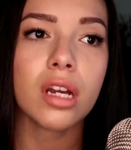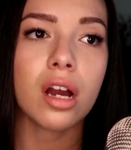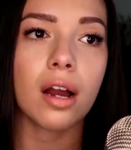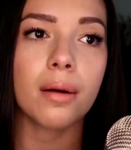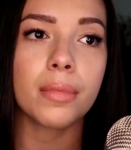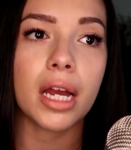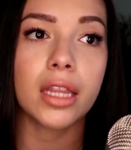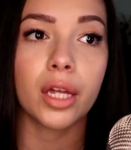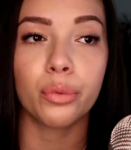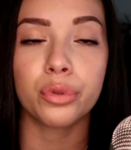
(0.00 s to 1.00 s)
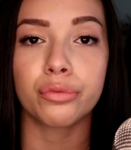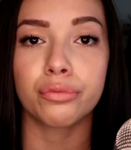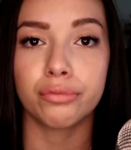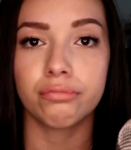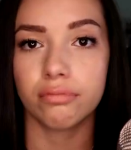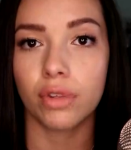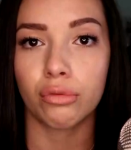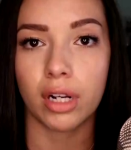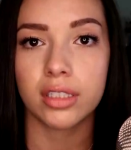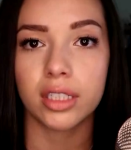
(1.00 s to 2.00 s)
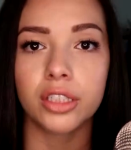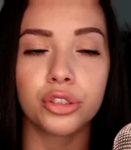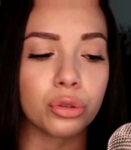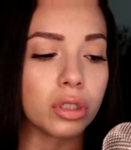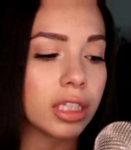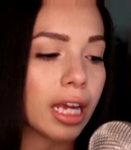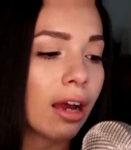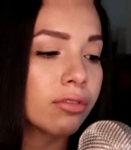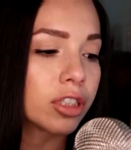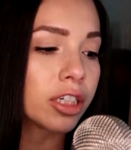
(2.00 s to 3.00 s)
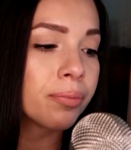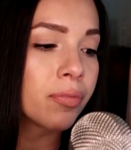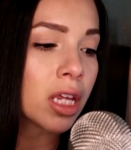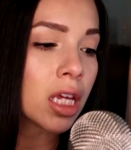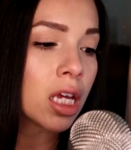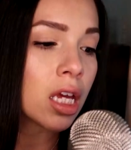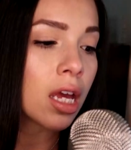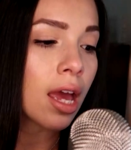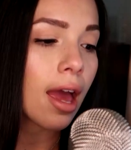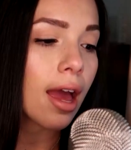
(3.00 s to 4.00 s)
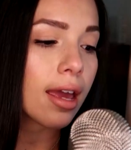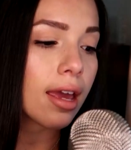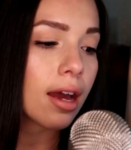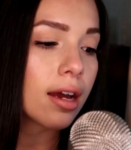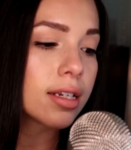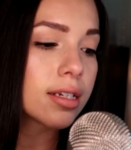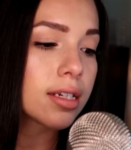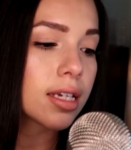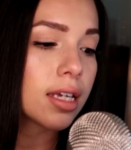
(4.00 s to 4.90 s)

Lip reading: and then was arrested shortly after. And